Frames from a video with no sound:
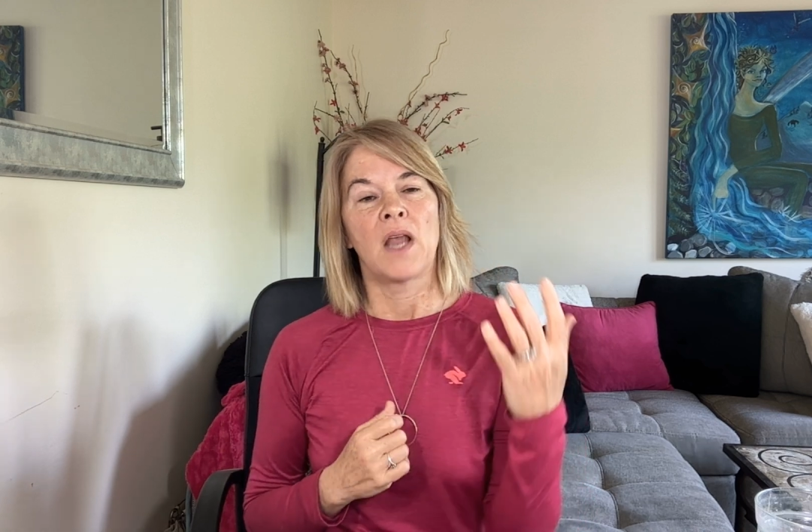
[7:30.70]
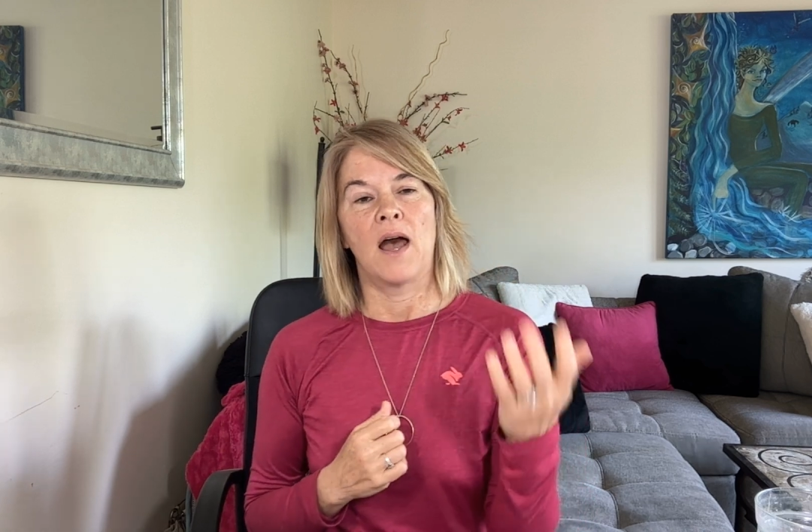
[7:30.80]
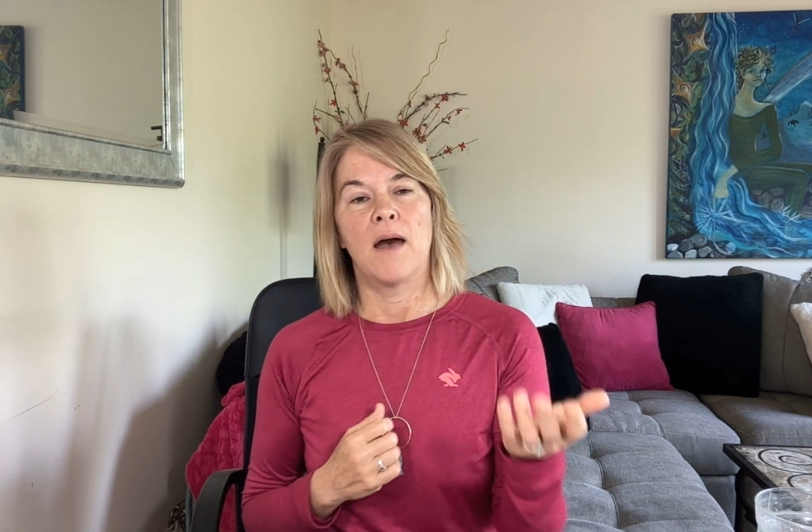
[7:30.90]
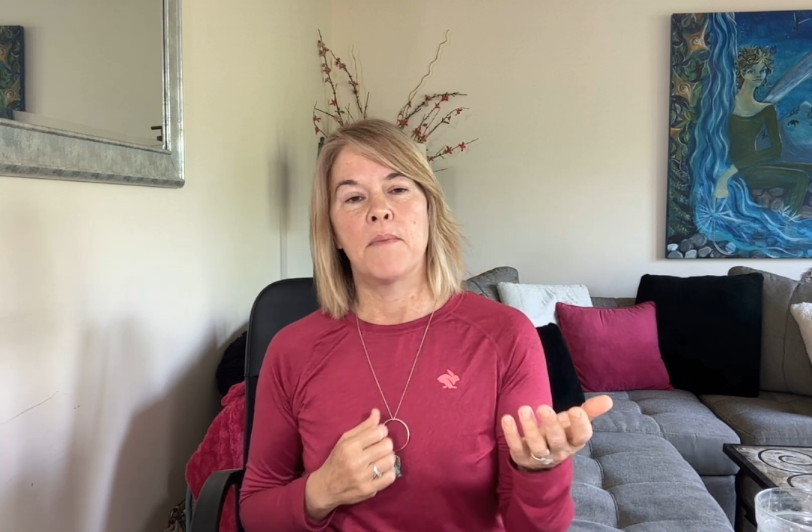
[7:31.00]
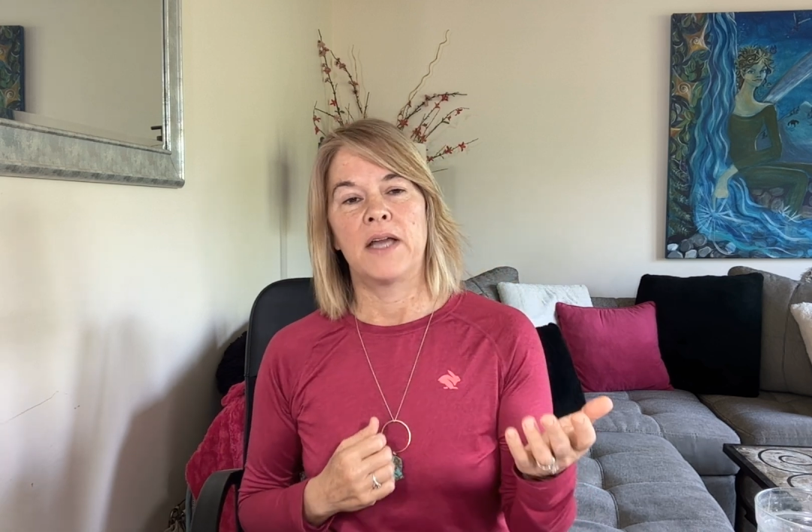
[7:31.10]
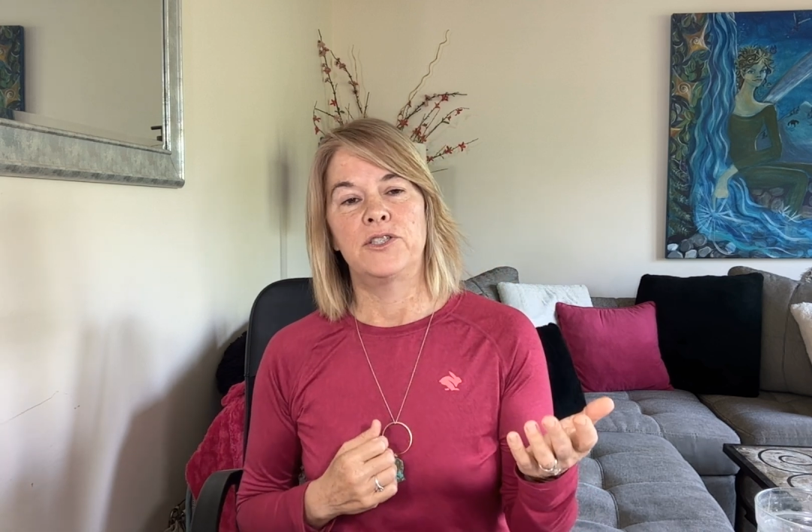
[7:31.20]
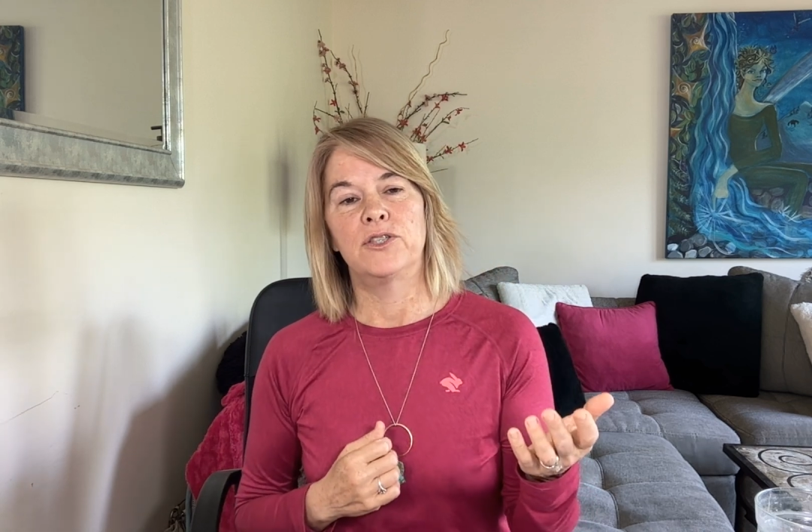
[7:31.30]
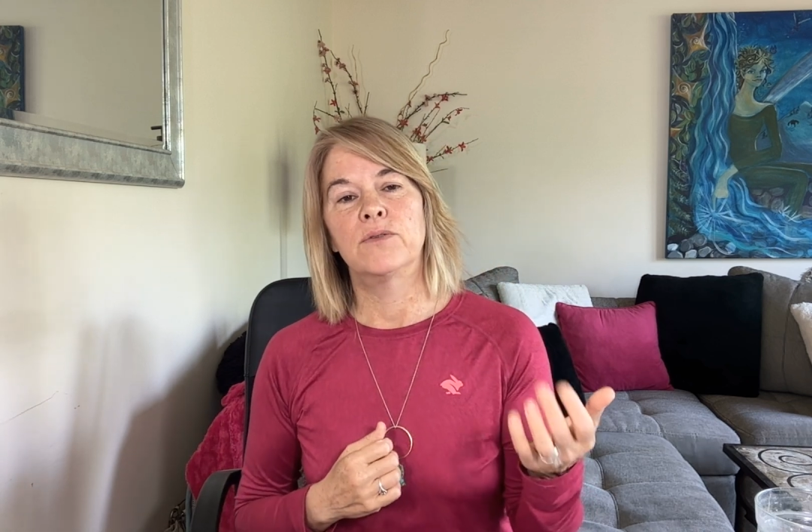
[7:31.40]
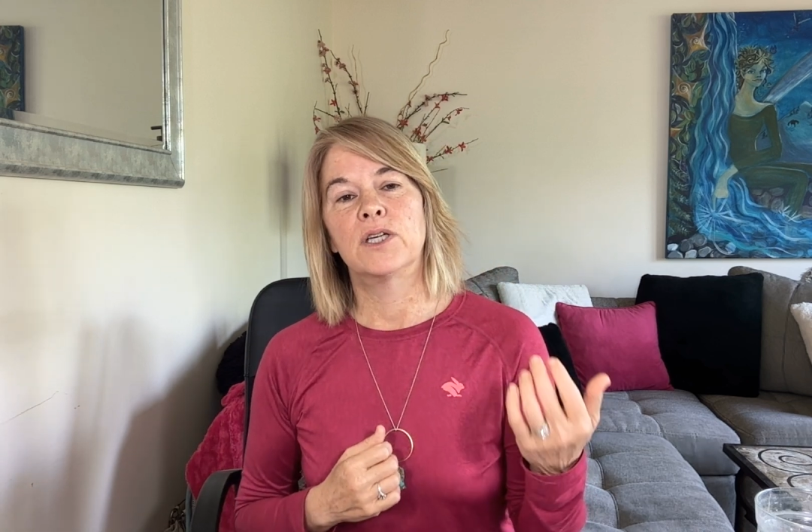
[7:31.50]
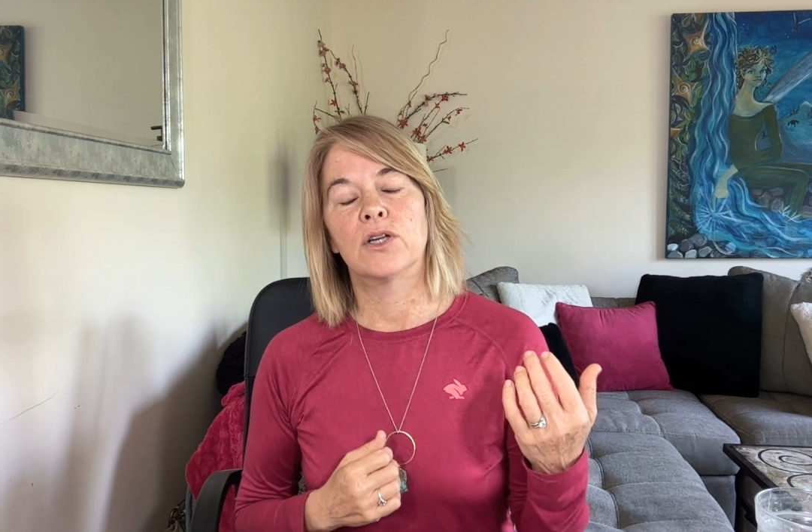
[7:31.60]
I
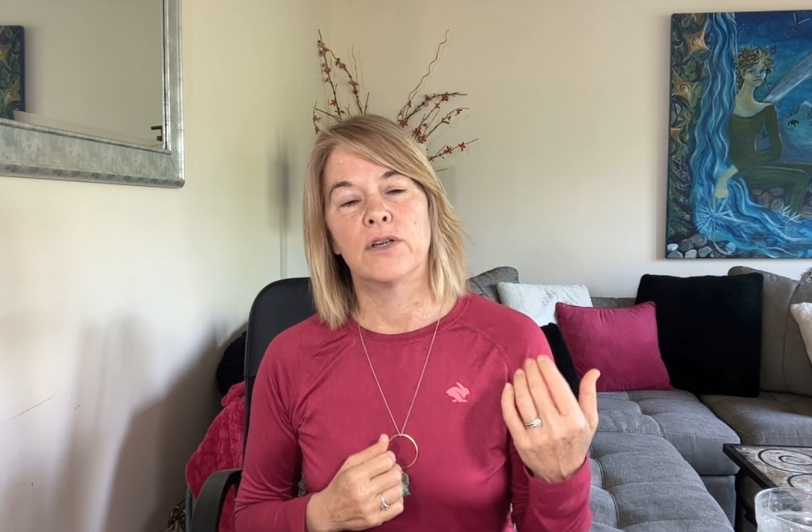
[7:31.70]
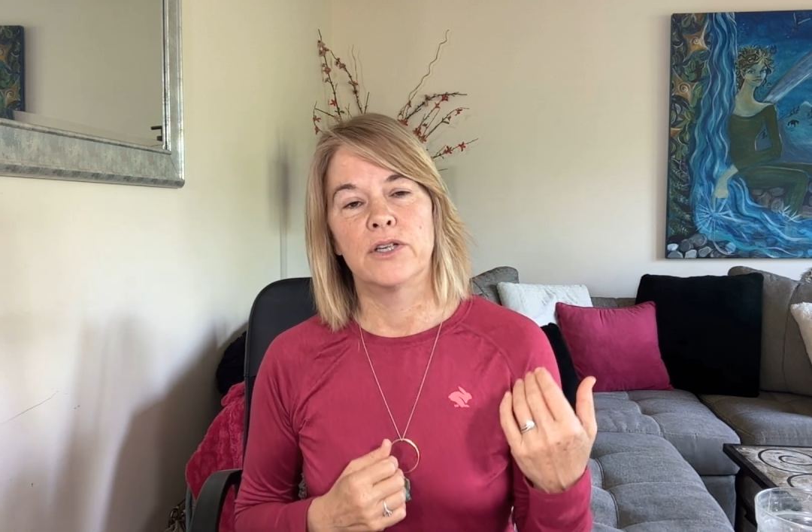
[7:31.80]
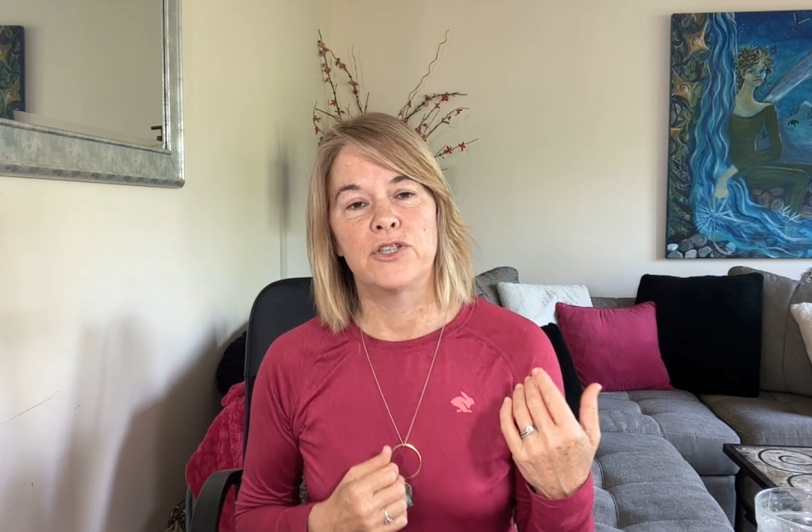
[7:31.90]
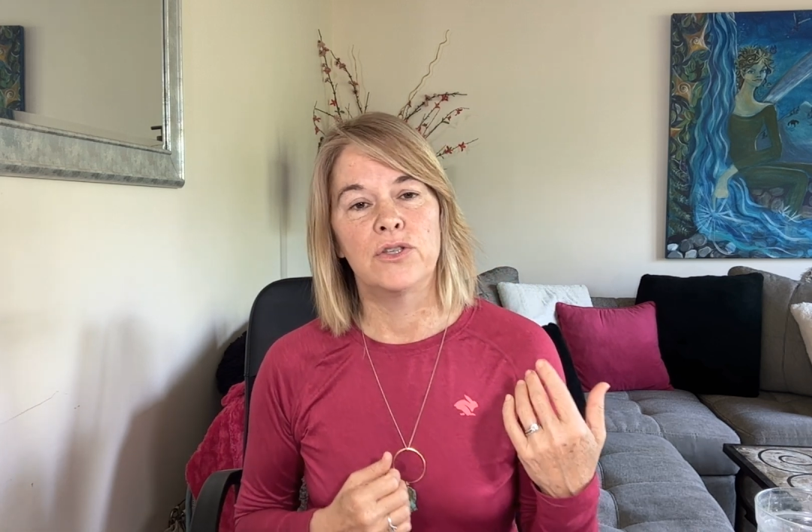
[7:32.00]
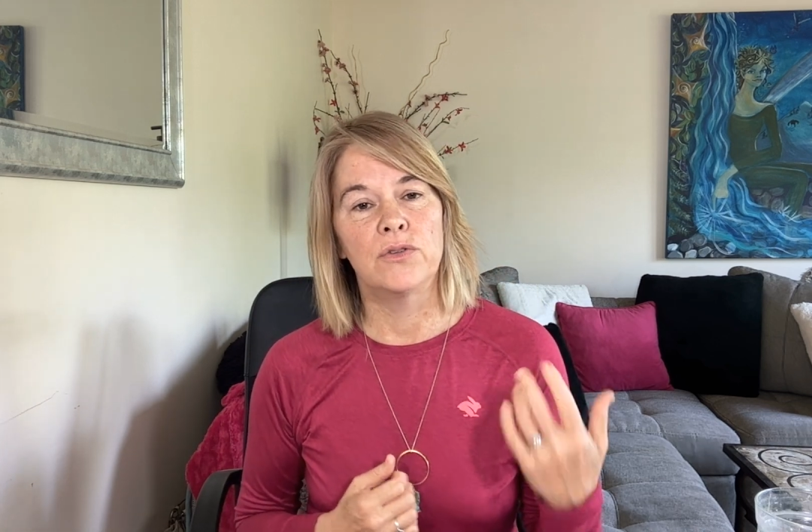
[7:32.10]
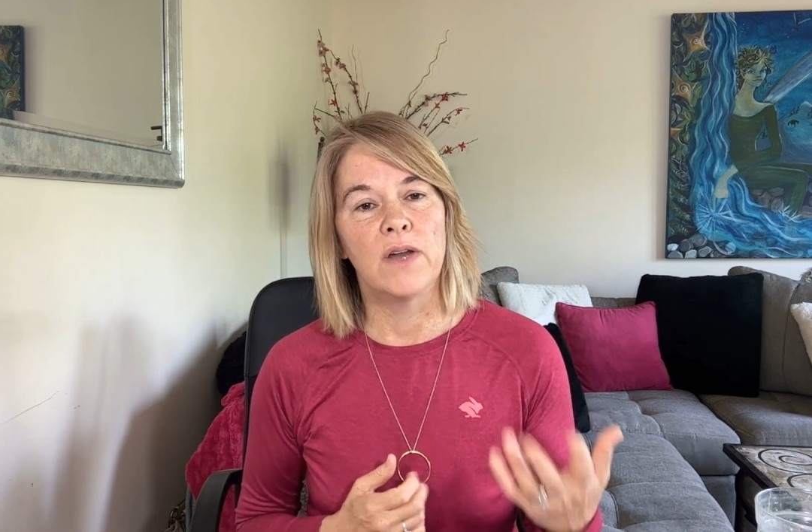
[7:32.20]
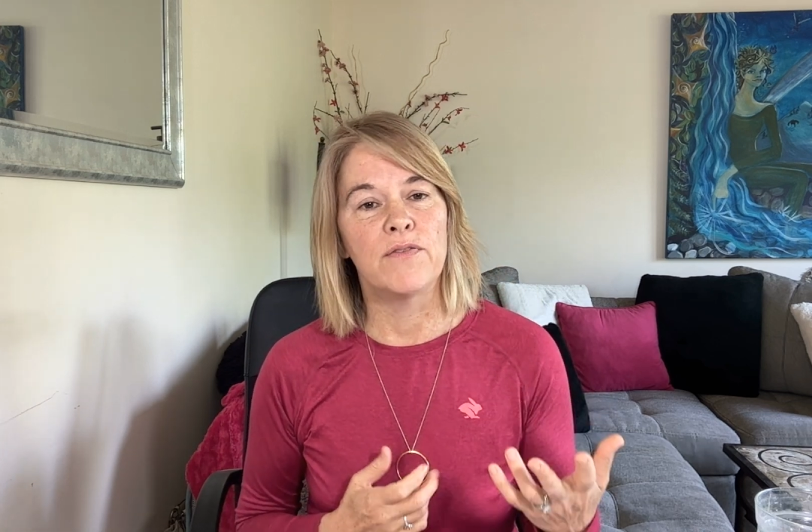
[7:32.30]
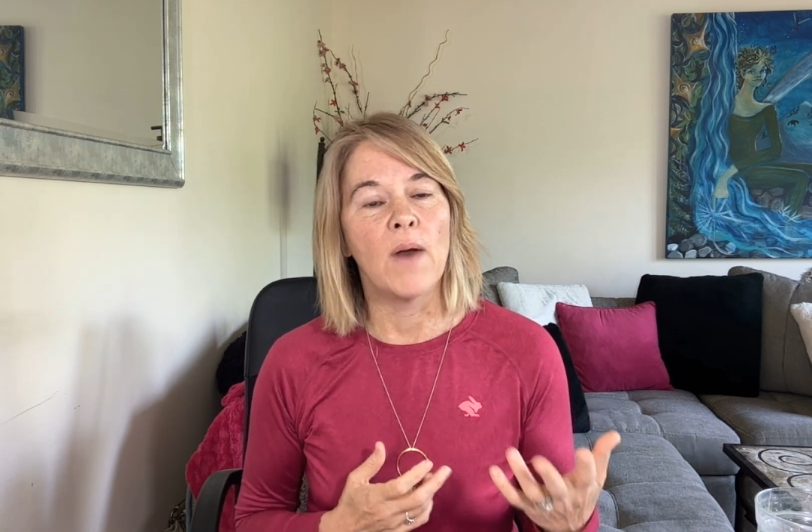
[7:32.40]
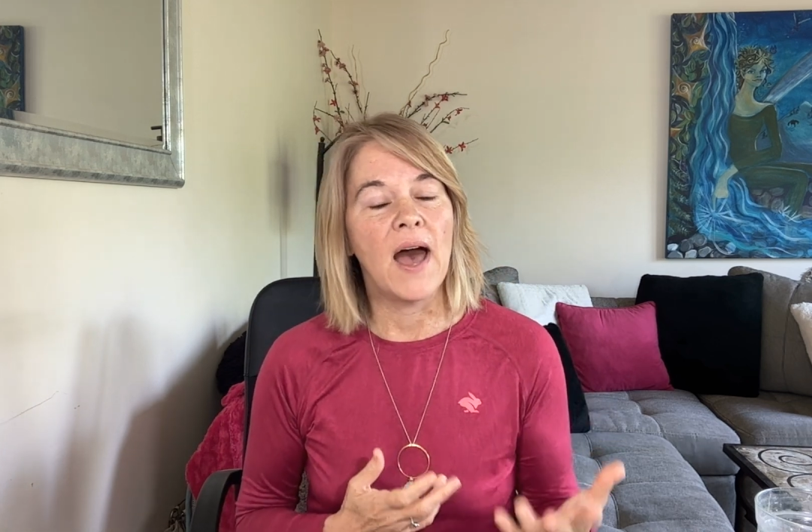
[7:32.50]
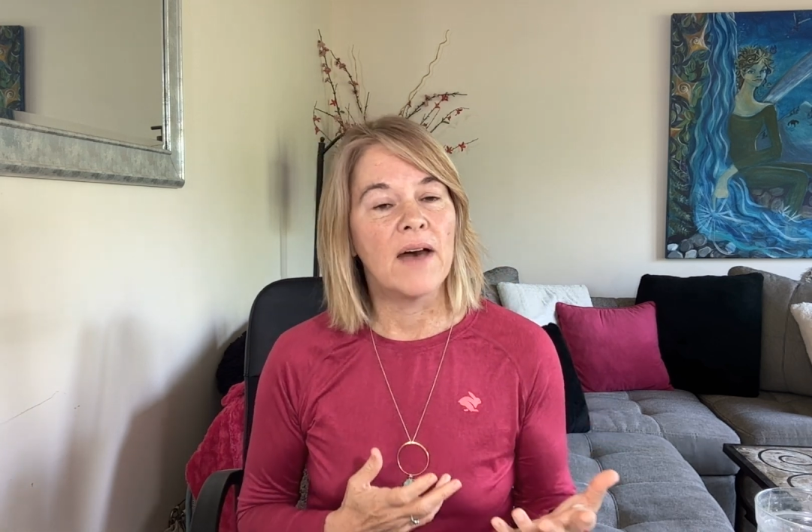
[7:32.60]
do encourage you, if
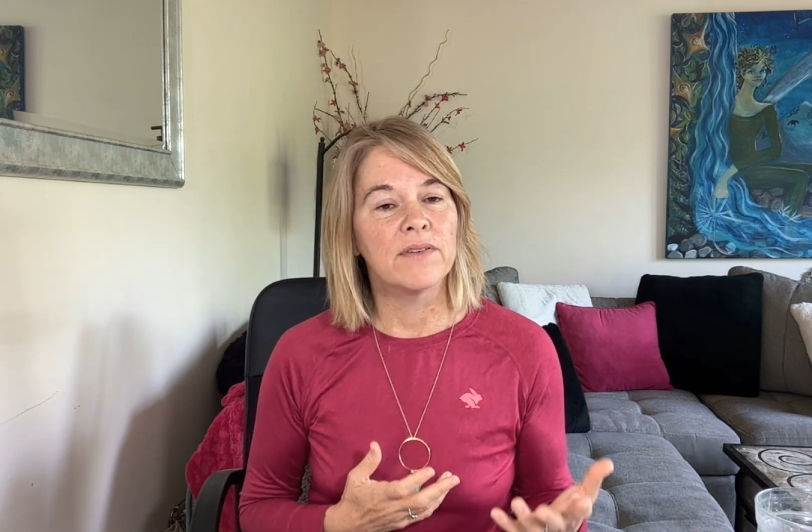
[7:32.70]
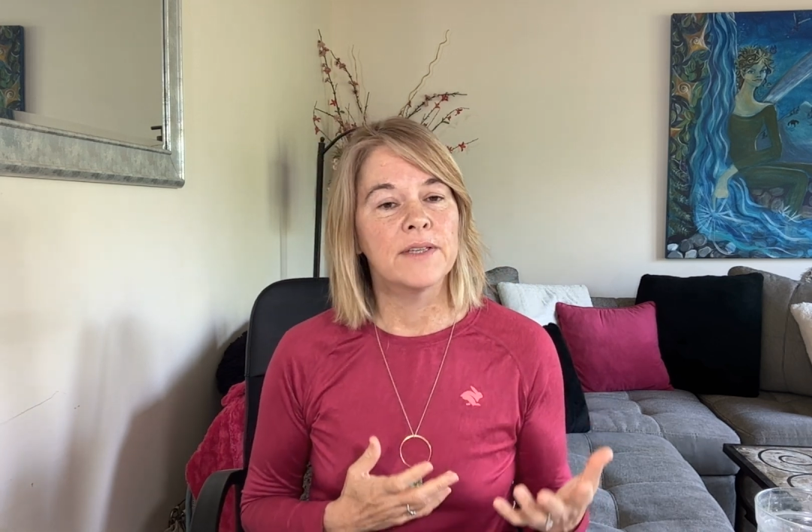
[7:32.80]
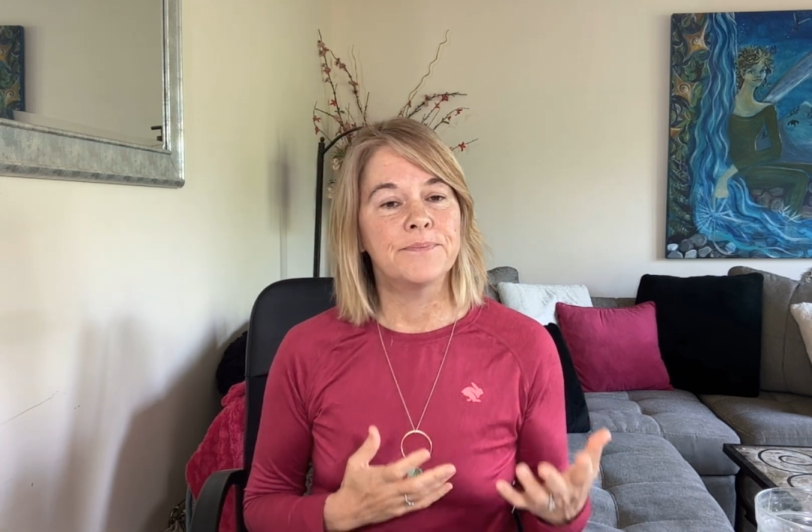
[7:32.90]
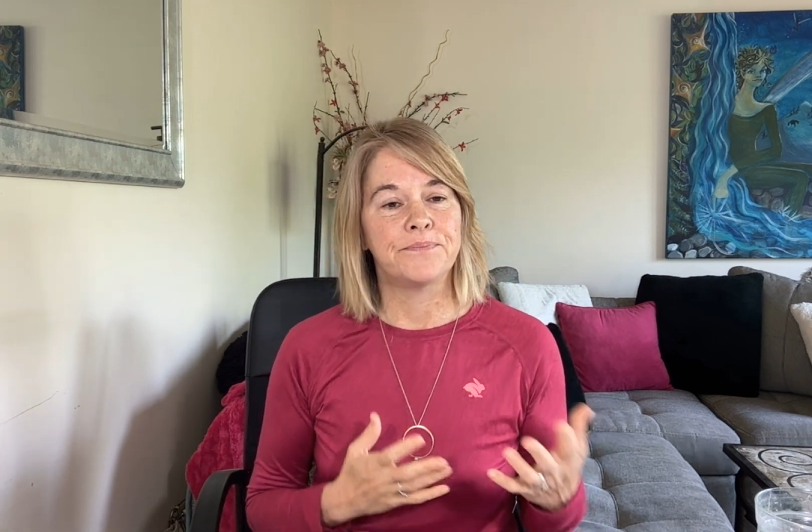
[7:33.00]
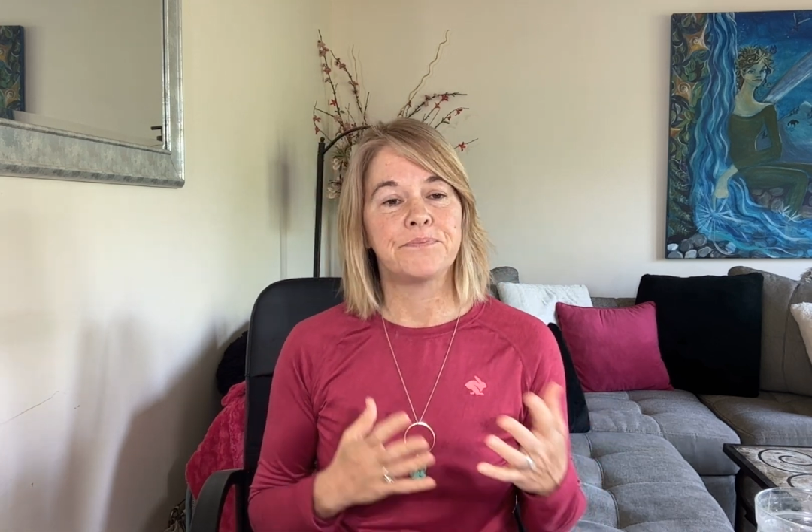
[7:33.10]
you haven't